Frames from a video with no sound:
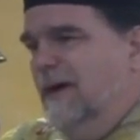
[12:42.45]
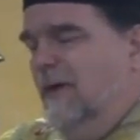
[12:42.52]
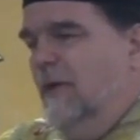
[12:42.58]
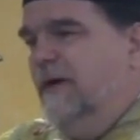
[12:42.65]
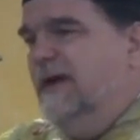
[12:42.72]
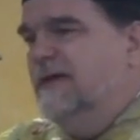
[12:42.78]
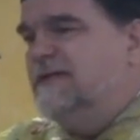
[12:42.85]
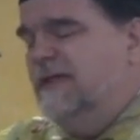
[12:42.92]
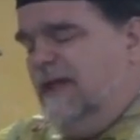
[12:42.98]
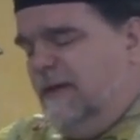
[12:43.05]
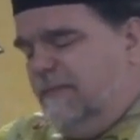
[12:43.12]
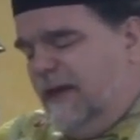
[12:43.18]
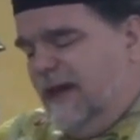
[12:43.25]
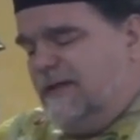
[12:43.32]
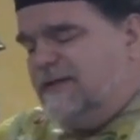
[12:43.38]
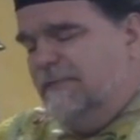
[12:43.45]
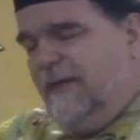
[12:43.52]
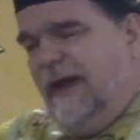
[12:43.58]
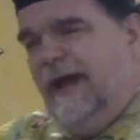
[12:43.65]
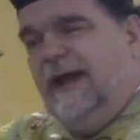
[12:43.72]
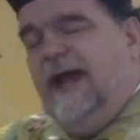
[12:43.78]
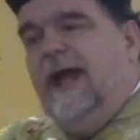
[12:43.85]
What is it that makes a
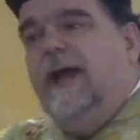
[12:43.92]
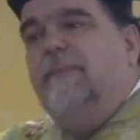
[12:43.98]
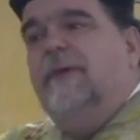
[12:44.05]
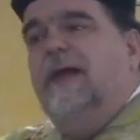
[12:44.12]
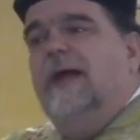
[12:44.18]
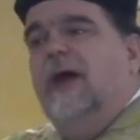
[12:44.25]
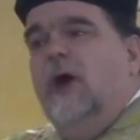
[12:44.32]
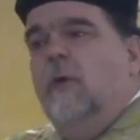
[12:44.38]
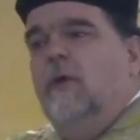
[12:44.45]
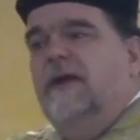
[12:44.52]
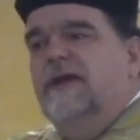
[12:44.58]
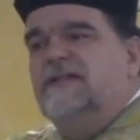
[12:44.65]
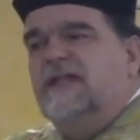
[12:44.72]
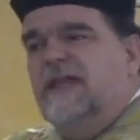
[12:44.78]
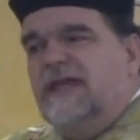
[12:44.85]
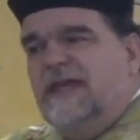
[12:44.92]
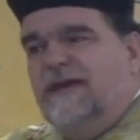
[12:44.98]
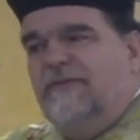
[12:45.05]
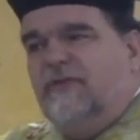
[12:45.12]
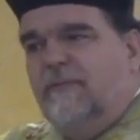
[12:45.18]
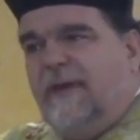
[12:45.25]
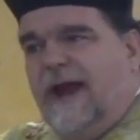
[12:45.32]
man happy? What is it that
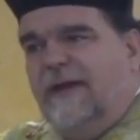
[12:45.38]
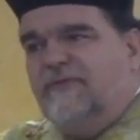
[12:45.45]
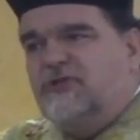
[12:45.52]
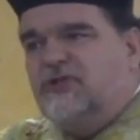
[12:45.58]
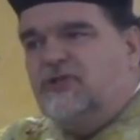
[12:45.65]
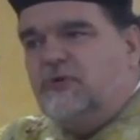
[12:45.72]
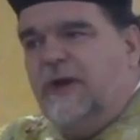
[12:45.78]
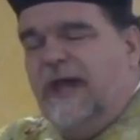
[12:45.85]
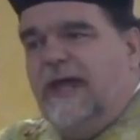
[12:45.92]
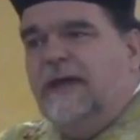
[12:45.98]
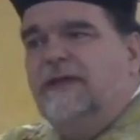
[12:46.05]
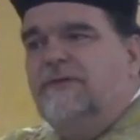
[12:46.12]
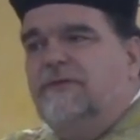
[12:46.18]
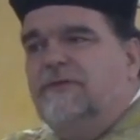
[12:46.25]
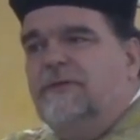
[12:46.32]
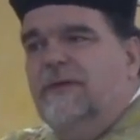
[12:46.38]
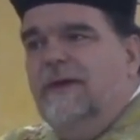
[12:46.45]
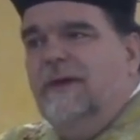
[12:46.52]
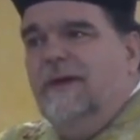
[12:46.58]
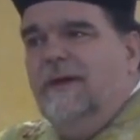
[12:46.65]
gives a man strength?